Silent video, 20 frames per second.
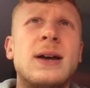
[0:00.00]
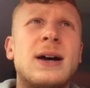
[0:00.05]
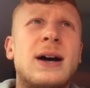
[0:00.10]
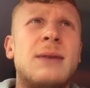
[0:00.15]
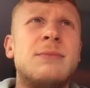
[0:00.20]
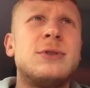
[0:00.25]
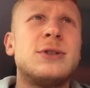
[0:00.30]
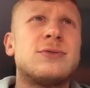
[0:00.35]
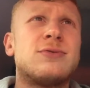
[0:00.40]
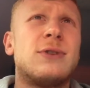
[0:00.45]

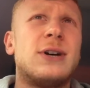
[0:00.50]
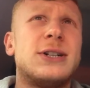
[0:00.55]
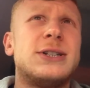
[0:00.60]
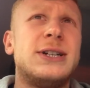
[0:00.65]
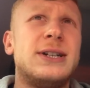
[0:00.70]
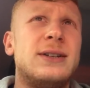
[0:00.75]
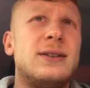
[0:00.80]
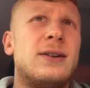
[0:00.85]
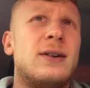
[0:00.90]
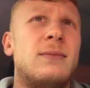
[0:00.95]
I'm just
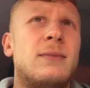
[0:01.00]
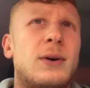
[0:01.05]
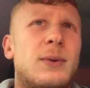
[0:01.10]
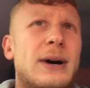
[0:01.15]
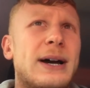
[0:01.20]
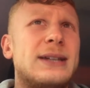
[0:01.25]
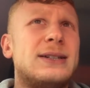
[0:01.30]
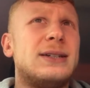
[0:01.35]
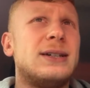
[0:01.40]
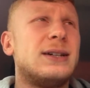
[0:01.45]
rushing on my
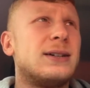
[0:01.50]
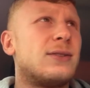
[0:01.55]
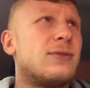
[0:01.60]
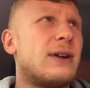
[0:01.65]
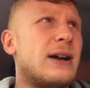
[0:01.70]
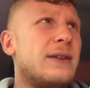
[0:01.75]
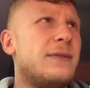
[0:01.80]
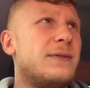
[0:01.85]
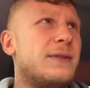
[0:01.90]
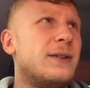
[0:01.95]
way to
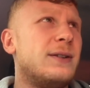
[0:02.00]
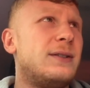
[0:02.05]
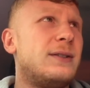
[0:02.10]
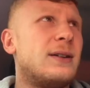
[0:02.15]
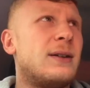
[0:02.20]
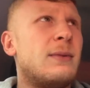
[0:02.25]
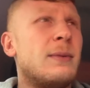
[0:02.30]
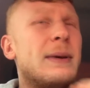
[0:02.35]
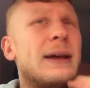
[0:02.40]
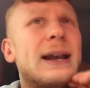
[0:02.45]
Crayford.
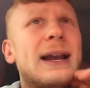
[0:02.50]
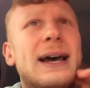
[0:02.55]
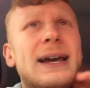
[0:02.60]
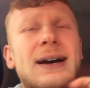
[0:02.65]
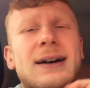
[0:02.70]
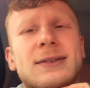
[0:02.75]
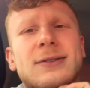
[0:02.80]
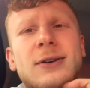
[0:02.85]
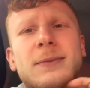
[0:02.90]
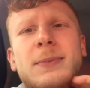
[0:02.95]
I'm a bit late,
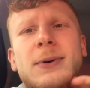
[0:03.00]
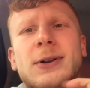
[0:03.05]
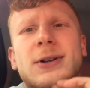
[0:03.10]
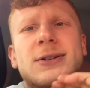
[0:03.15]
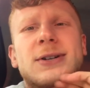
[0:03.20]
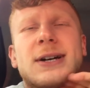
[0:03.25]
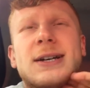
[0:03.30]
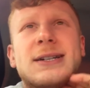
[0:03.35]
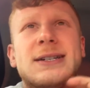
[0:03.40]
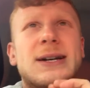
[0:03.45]
I do
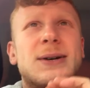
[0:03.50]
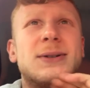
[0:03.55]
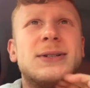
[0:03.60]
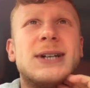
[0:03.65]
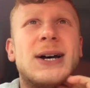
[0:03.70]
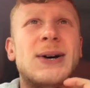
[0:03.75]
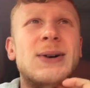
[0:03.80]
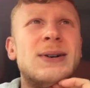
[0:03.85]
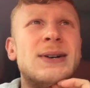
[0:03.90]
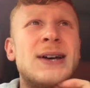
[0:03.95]
apologise,
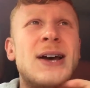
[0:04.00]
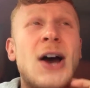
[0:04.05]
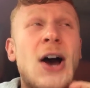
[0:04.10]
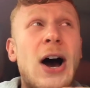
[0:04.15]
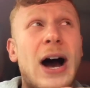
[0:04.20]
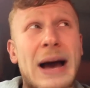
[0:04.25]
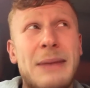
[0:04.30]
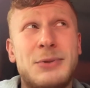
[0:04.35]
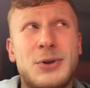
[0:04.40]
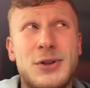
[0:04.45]
so.
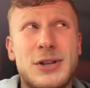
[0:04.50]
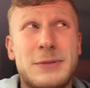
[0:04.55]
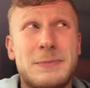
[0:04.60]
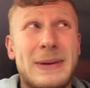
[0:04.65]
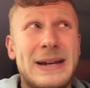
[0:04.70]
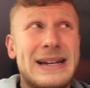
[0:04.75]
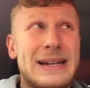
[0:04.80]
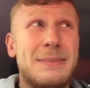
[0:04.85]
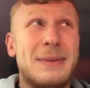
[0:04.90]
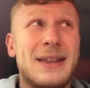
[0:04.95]
I am doing the
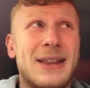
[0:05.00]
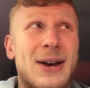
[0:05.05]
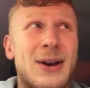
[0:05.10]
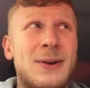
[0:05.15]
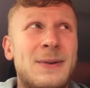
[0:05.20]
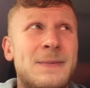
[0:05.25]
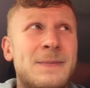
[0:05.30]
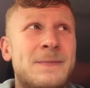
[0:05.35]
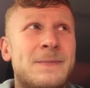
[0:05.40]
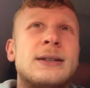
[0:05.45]
speed limit
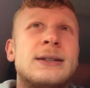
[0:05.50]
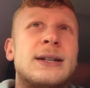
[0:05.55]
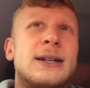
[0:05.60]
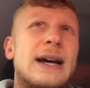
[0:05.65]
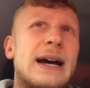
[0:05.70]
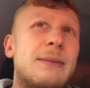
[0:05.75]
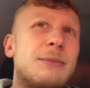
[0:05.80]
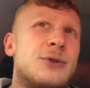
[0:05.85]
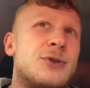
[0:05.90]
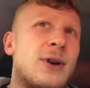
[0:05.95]
though.
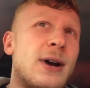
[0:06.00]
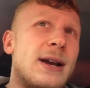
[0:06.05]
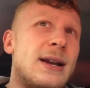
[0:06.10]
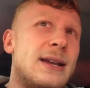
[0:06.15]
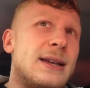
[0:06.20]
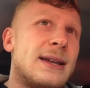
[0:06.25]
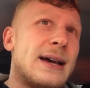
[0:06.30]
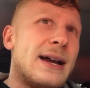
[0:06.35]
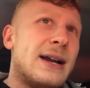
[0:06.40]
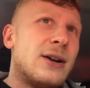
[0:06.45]
Today I'm
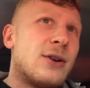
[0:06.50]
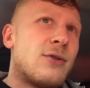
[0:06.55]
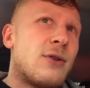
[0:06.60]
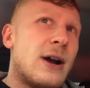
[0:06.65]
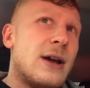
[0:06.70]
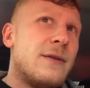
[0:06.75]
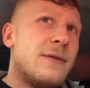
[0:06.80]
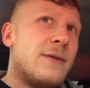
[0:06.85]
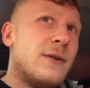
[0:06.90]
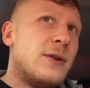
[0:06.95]
training down at
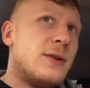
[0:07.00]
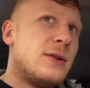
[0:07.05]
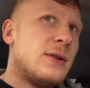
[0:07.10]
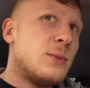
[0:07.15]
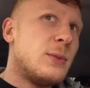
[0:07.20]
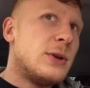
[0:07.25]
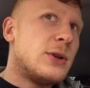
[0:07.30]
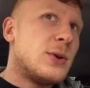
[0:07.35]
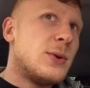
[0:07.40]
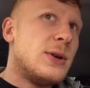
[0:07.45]
Crayford.
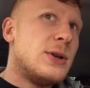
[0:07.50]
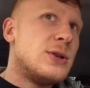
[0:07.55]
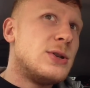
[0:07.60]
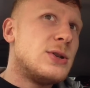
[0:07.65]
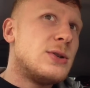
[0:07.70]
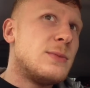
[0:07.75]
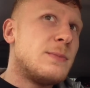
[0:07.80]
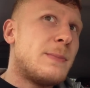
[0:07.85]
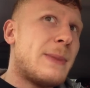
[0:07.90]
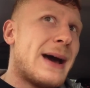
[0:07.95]
We're doing
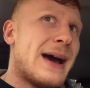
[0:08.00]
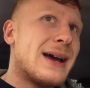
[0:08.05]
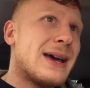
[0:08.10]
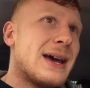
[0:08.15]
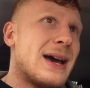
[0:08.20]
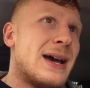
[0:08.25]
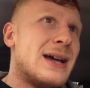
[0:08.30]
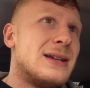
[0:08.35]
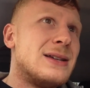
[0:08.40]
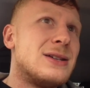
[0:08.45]

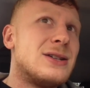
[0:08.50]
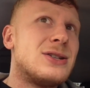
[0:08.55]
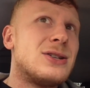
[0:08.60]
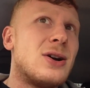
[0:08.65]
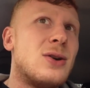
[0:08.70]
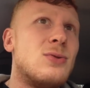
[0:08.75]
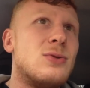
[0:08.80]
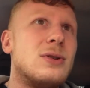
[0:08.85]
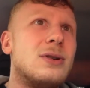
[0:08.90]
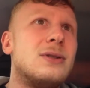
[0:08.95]
back and
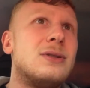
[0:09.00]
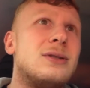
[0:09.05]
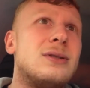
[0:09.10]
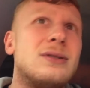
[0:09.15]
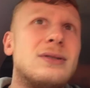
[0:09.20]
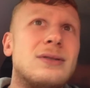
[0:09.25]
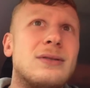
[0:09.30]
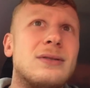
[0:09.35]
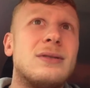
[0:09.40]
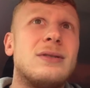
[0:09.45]

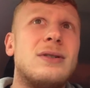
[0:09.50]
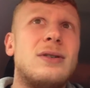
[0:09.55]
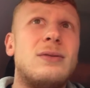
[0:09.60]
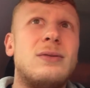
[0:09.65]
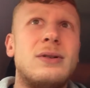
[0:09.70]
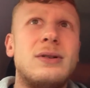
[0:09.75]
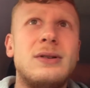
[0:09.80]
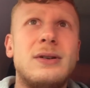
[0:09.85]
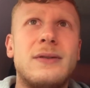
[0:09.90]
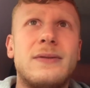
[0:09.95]
shoulders. Go
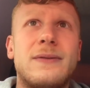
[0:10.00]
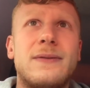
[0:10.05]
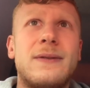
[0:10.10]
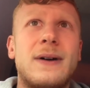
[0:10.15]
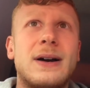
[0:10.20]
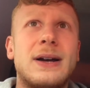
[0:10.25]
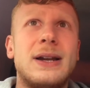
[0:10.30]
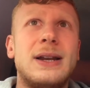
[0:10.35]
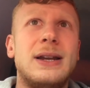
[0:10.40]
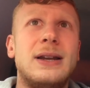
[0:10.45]
on, you
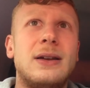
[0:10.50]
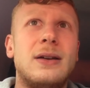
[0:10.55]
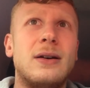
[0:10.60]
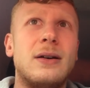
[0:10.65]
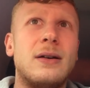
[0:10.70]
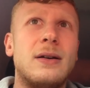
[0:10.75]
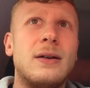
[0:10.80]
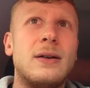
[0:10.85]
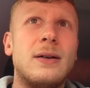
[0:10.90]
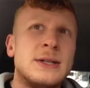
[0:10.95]
fucking
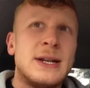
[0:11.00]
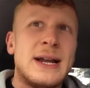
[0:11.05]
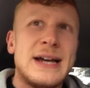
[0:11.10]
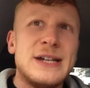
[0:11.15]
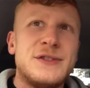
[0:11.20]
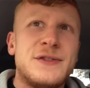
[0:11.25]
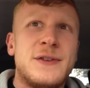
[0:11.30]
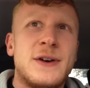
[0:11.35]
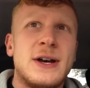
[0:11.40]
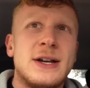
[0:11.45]
idiot.
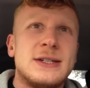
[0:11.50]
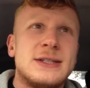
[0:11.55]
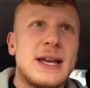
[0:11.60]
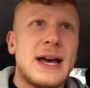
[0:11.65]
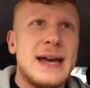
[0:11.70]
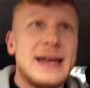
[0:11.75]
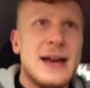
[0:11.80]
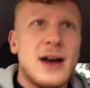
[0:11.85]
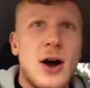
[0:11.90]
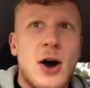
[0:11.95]
Today's Thursday.